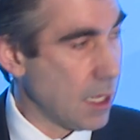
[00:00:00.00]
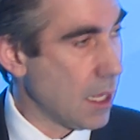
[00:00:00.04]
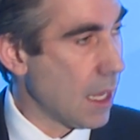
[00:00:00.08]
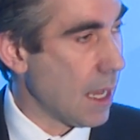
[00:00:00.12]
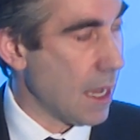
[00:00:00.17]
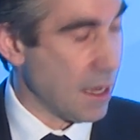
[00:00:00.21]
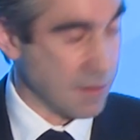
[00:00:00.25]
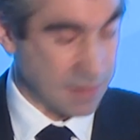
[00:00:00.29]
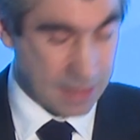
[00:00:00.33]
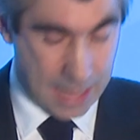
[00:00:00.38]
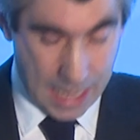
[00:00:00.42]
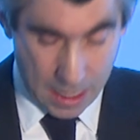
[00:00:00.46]

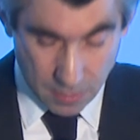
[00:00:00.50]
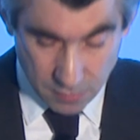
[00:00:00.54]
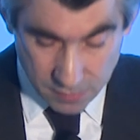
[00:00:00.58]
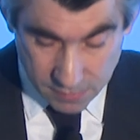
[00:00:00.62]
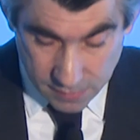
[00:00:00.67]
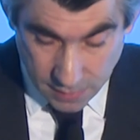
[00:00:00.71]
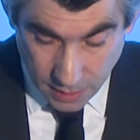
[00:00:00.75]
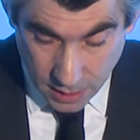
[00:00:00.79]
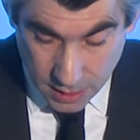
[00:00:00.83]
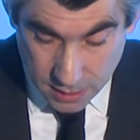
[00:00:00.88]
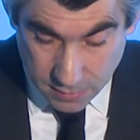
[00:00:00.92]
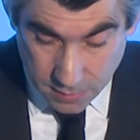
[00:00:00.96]
As an
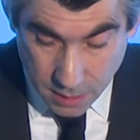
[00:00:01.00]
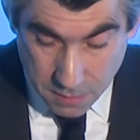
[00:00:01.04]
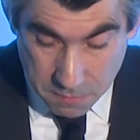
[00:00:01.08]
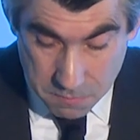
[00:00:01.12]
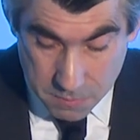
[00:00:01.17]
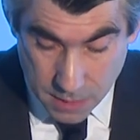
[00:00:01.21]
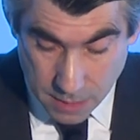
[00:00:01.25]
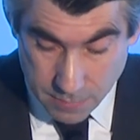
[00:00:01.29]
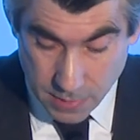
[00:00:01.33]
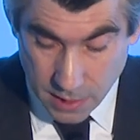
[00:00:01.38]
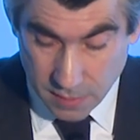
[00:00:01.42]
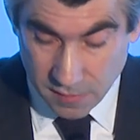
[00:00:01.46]
outsider,
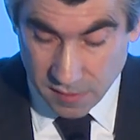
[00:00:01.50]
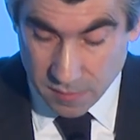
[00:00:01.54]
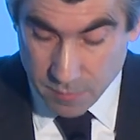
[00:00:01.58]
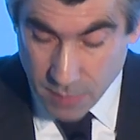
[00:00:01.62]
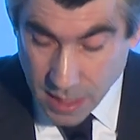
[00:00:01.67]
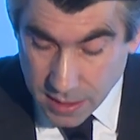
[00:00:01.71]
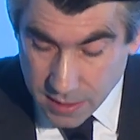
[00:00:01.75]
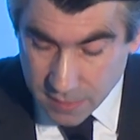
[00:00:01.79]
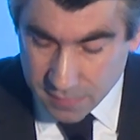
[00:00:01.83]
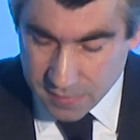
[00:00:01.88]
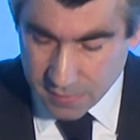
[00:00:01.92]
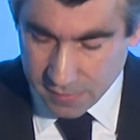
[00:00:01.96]
amongst
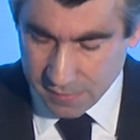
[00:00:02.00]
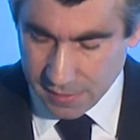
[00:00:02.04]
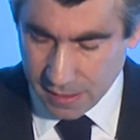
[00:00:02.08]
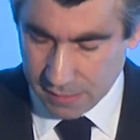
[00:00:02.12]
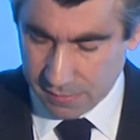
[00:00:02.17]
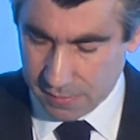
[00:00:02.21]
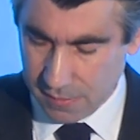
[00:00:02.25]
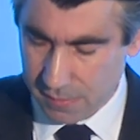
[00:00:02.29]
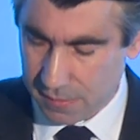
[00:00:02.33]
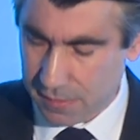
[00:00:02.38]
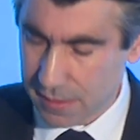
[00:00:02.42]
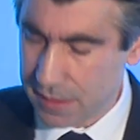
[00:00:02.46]
many
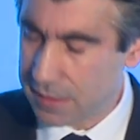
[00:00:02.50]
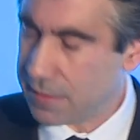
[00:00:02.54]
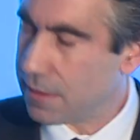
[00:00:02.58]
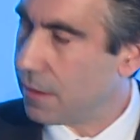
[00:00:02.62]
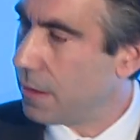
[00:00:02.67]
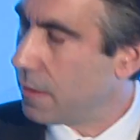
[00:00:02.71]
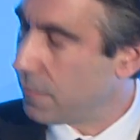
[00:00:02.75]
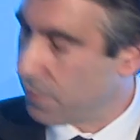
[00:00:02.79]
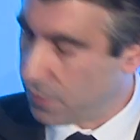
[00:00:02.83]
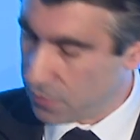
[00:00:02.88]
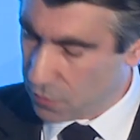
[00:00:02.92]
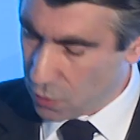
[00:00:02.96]
successes, he
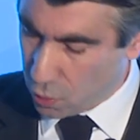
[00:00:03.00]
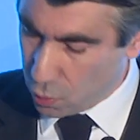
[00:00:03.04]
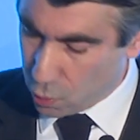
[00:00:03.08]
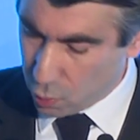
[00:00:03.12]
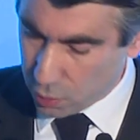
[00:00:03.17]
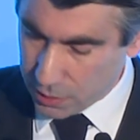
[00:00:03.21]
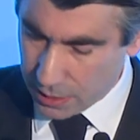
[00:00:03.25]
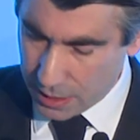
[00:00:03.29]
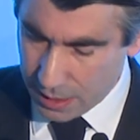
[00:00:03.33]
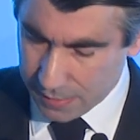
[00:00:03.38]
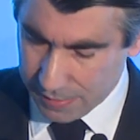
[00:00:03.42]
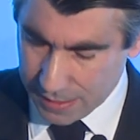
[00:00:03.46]
delivered
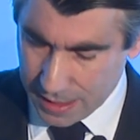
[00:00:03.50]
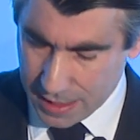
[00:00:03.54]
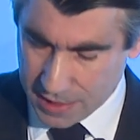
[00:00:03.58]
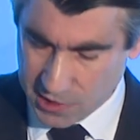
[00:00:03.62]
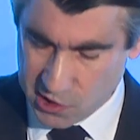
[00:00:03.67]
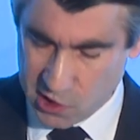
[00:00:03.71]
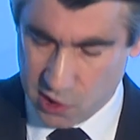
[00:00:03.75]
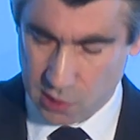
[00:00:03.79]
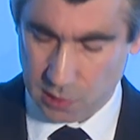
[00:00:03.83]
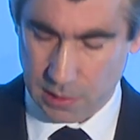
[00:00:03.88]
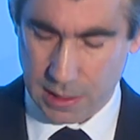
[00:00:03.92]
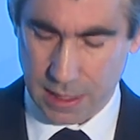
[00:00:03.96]

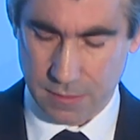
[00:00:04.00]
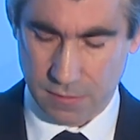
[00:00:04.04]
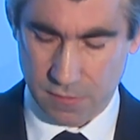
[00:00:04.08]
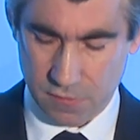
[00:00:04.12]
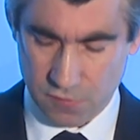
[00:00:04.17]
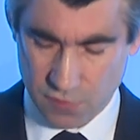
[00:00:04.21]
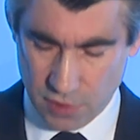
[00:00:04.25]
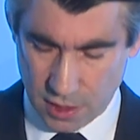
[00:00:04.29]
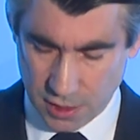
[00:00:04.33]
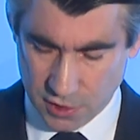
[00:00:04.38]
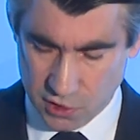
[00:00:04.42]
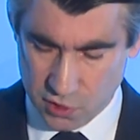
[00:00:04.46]
organisational and
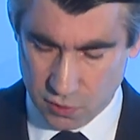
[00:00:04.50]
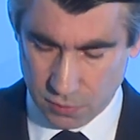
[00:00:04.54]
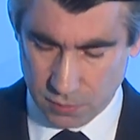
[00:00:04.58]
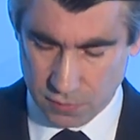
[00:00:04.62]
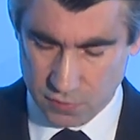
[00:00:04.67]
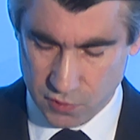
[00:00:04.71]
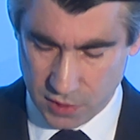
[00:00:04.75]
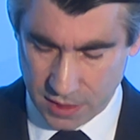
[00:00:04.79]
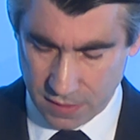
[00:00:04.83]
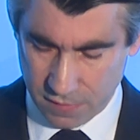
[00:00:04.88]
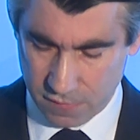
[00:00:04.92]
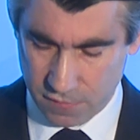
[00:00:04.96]
structural
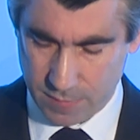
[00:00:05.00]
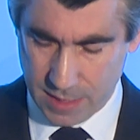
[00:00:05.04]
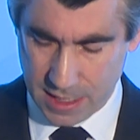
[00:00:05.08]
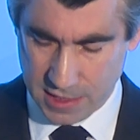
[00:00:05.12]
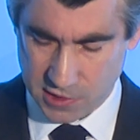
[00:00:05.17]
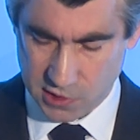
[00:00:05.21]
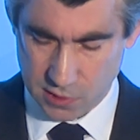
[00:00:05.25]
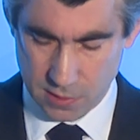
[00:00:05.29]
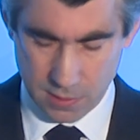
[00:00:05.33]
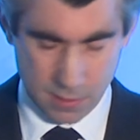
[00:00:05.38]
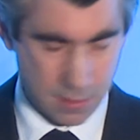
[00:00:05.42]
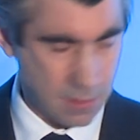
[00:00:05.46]

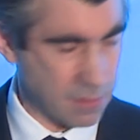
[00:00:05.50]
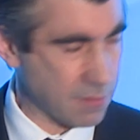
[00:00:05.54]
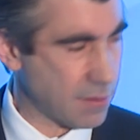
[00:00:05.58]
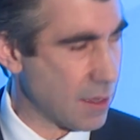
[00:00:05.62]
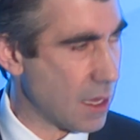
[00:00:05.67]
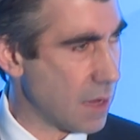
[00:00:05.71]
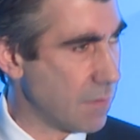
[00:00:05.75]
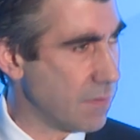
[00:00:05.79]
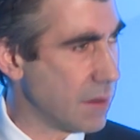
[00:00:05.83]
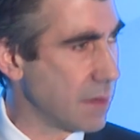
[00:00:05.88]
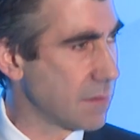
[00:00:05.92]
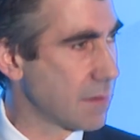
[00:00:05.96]
transformation of the
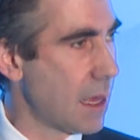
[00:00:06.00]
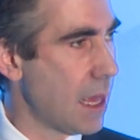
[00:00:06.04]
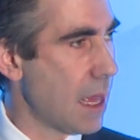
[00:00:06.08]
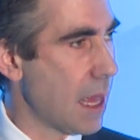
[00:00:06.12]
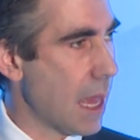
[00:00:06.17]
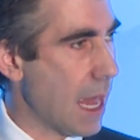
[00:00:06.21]
service,